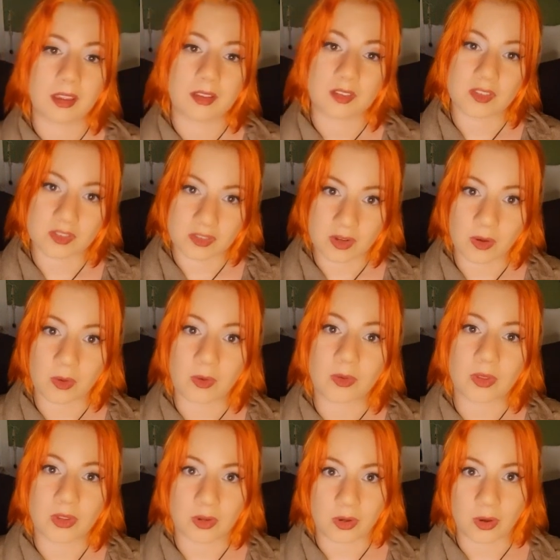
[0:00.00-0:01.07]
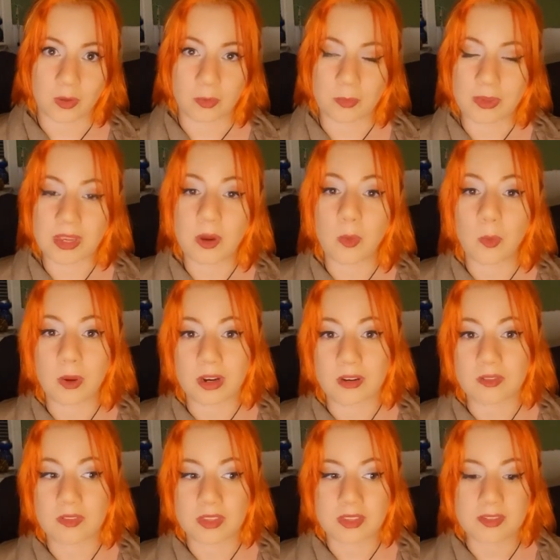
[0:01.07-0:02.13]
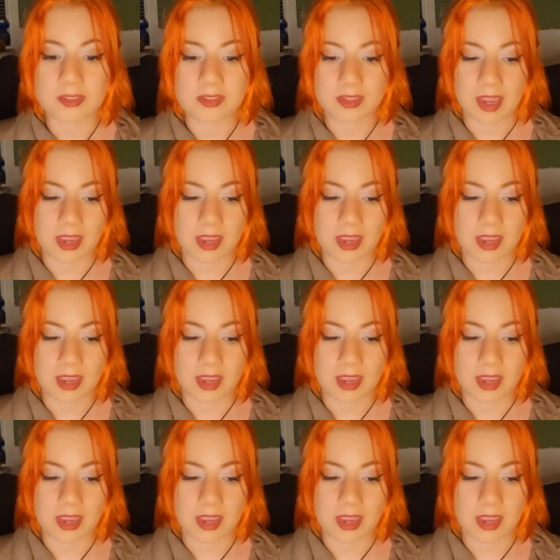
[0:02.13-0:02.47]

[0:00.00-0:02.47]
So, you know, be aware of this.